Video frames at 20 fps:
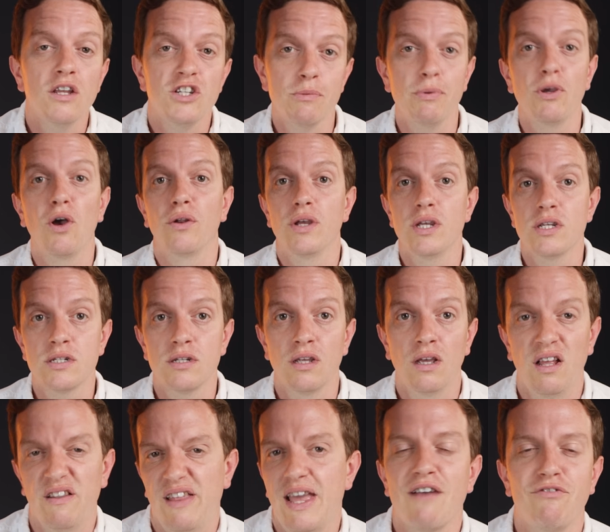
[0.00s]
to be honest,
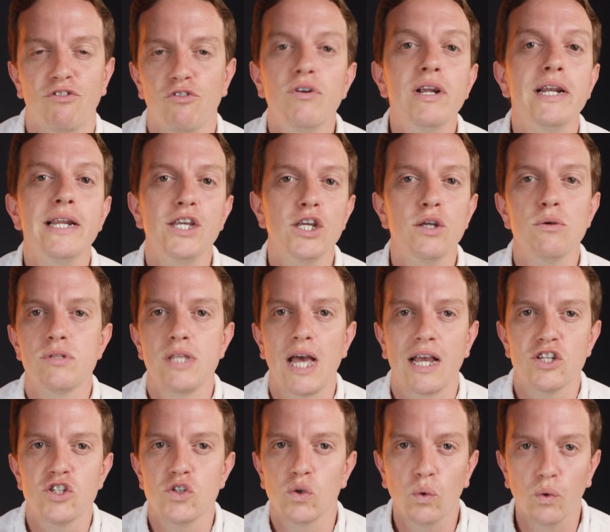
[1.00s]
they haven't really used
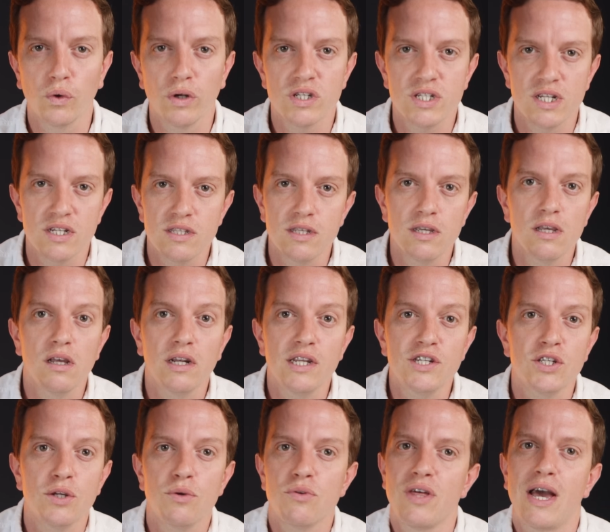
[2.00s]
that sauna since the early
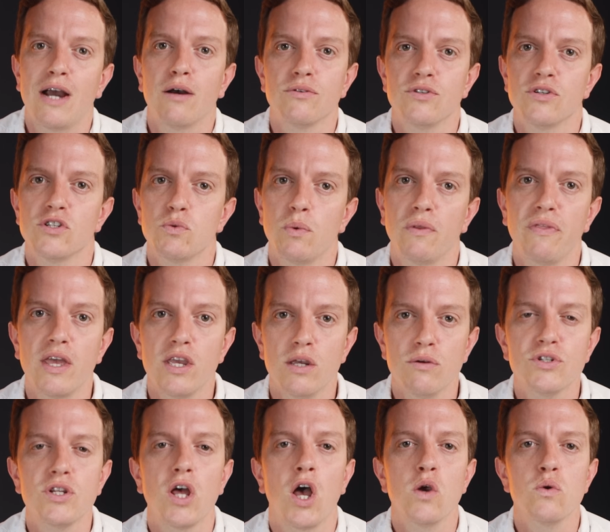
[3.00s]
2000s when they
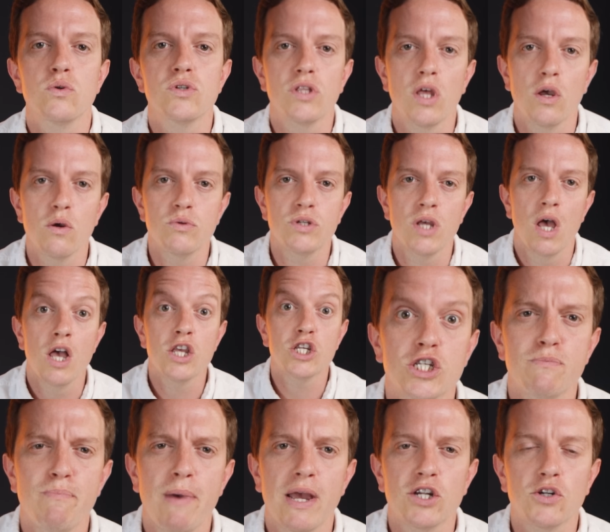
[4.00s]
used to host those
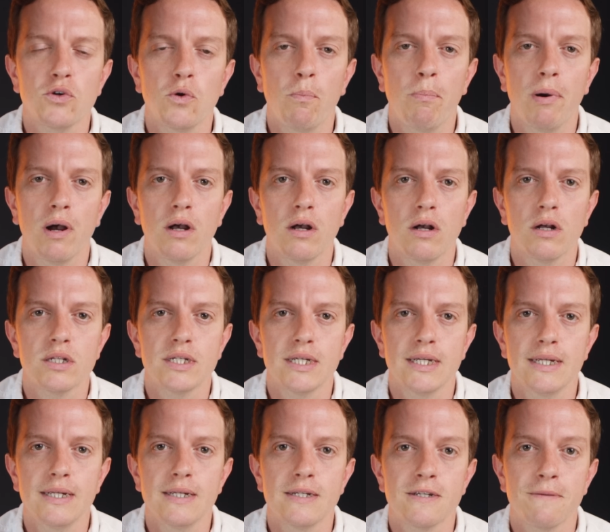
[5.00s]
special
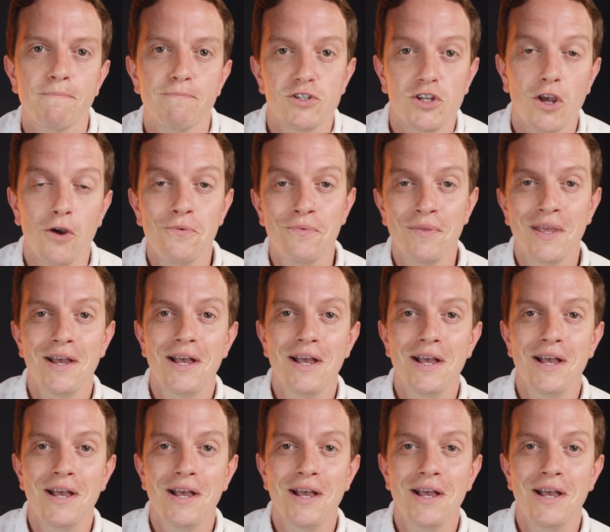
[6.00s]
parties. So